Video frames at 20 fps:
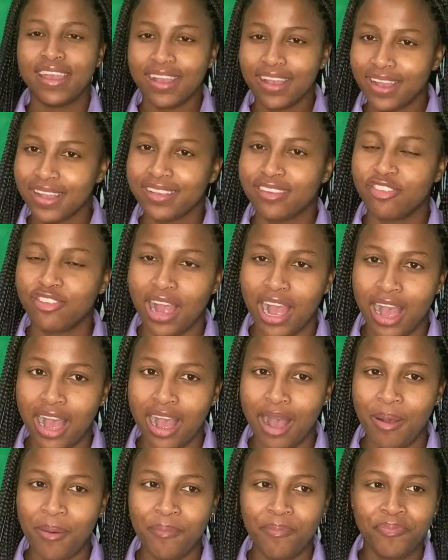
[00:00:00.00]

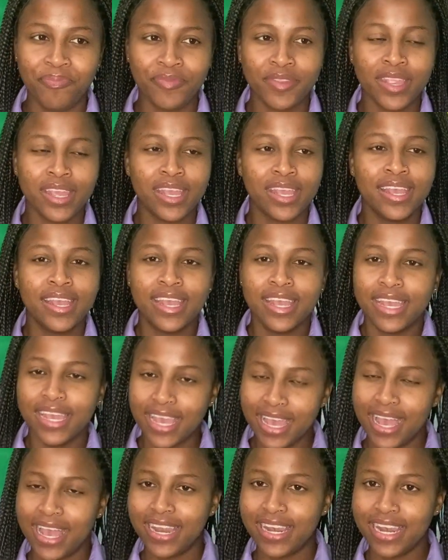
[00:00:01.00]
and
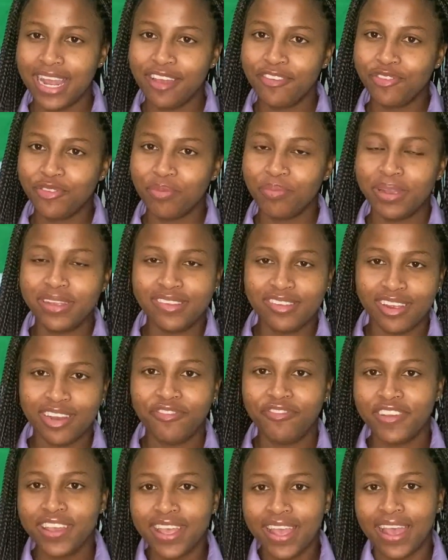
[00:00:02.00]
left with my
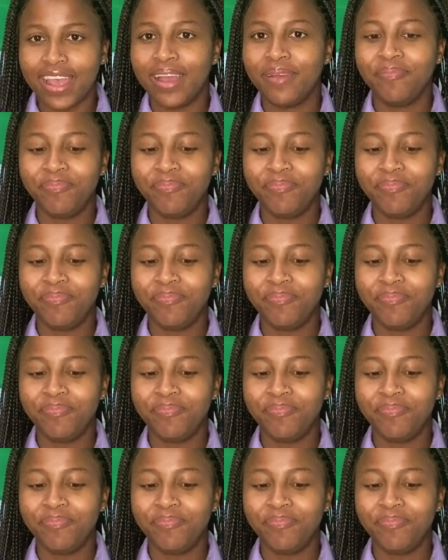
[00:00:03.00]
certificate.